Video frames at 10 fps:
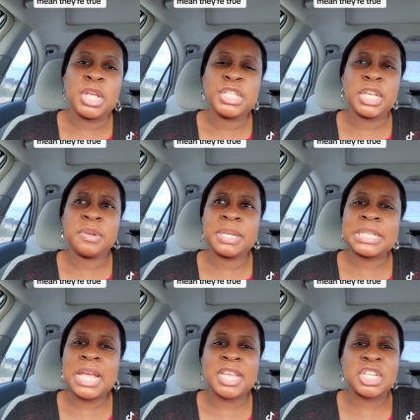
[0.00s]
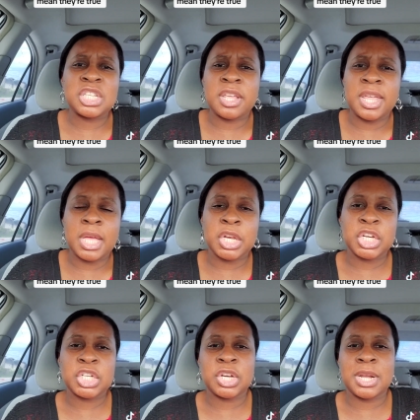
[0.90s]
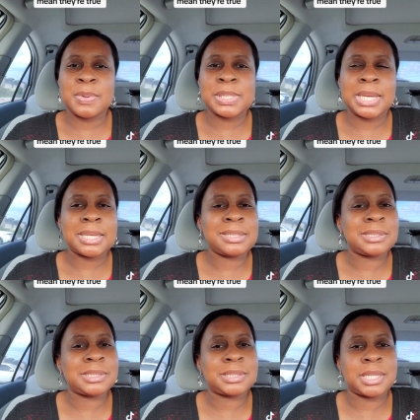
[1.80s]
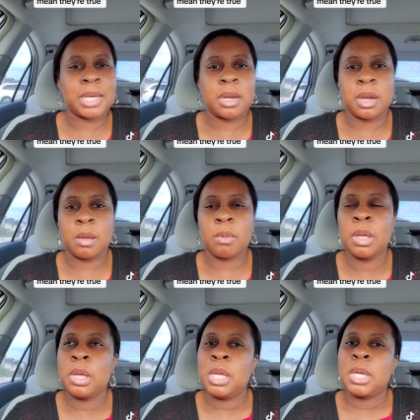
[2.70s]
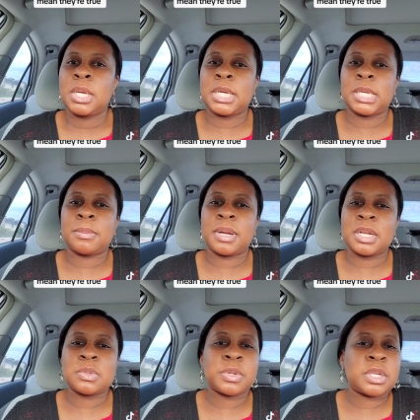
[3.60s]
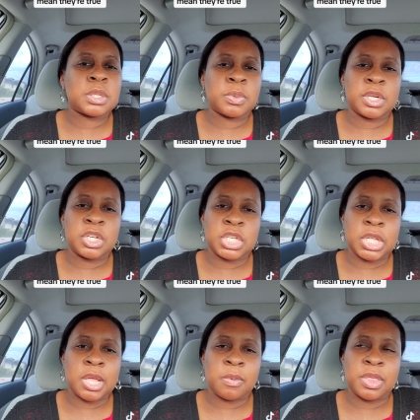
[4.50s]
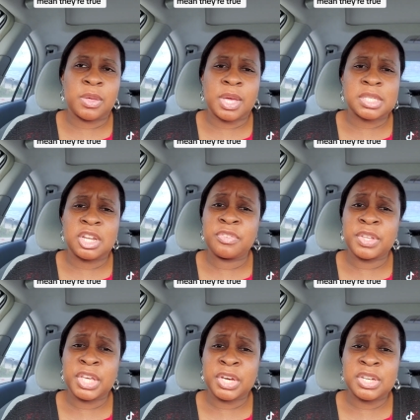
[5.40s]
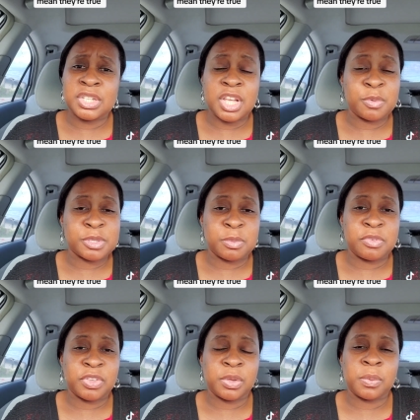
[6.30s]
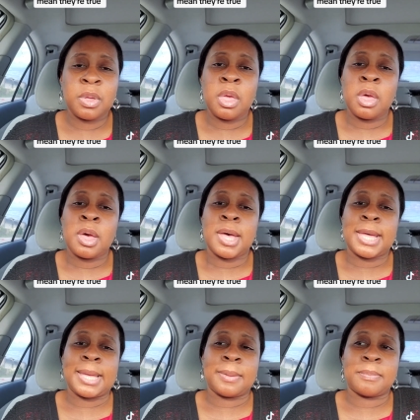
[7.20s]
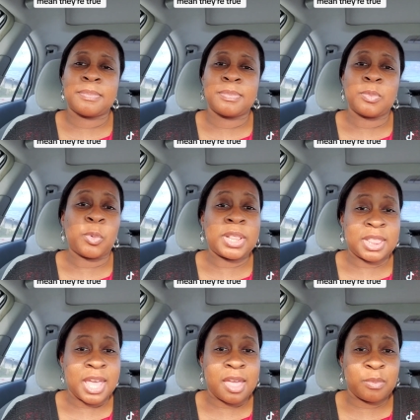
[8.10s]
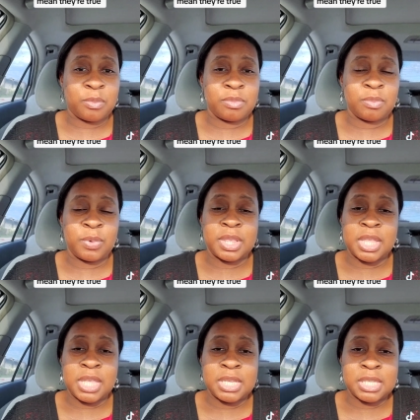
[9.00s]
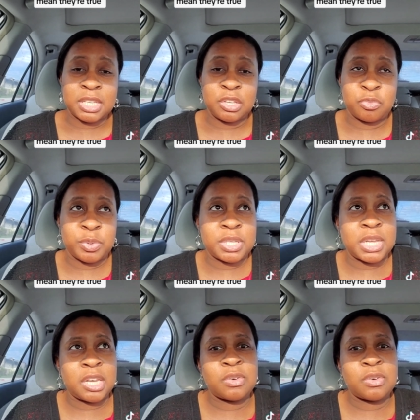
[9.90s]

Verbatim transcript: So like I said, I just saw that on a shirt and I was like, oh yeah, no. Um, and I just wanted to, wanted to share that with you guys and hopefully encourage and help some of you um, with that, with the things that you've been saying.